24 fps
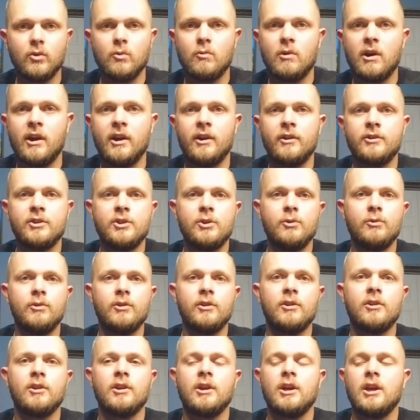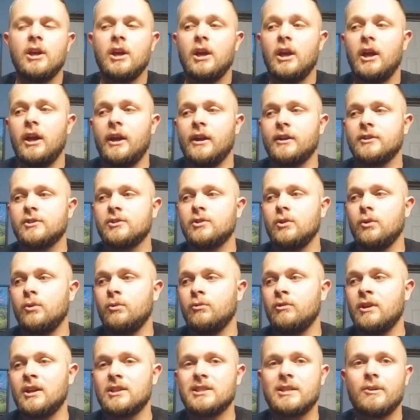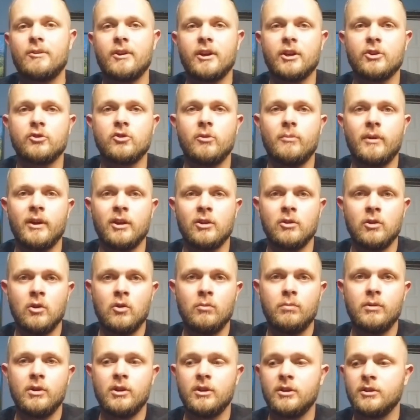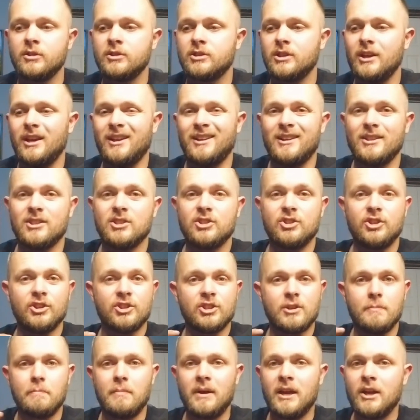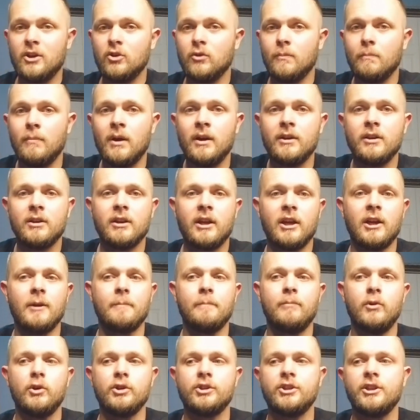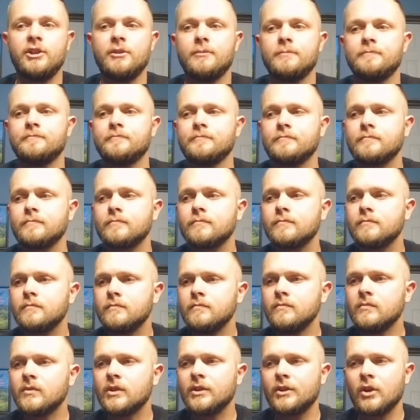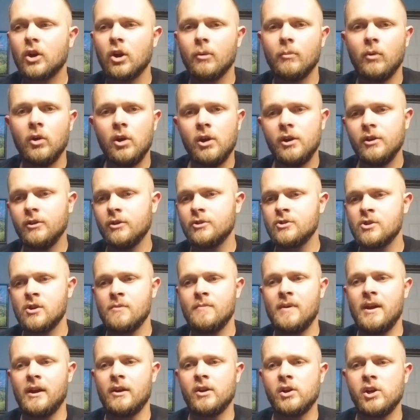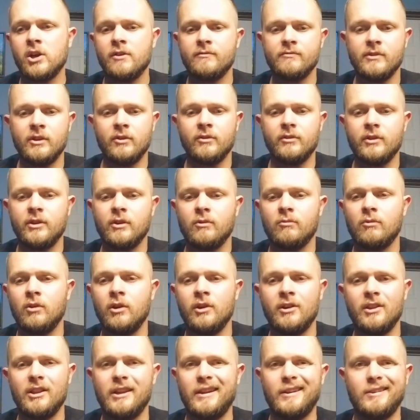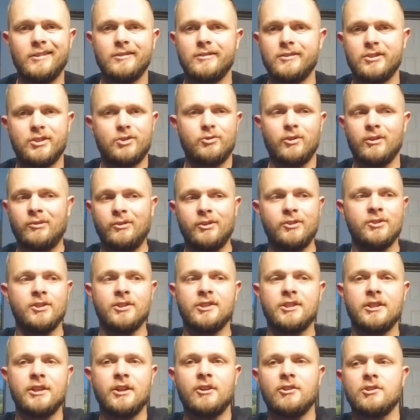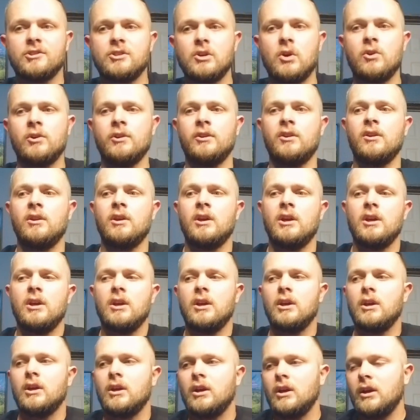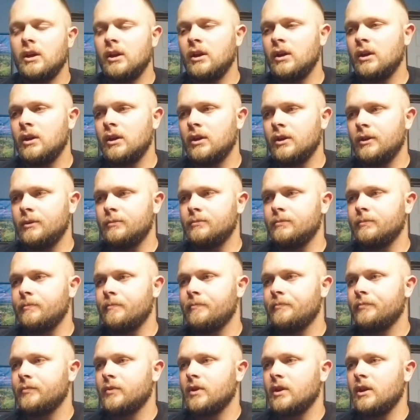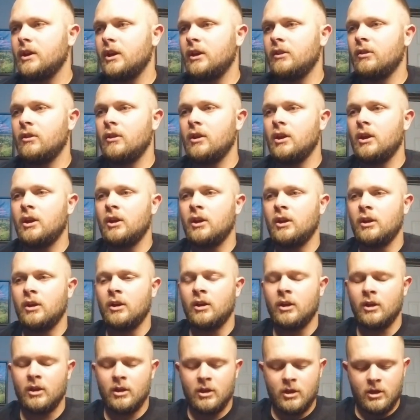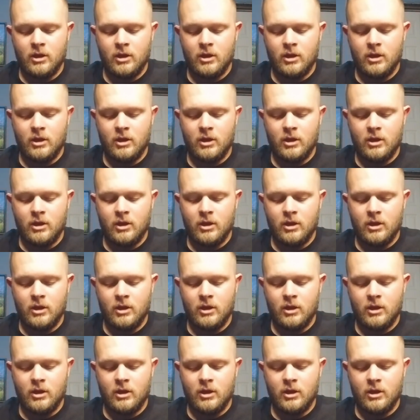wire to it, And so that's how I control my glow plugs, and it's just a manual button. I can push it, turn them on, and turn them back off. They don't need to run. It's strictly just to get it started. And then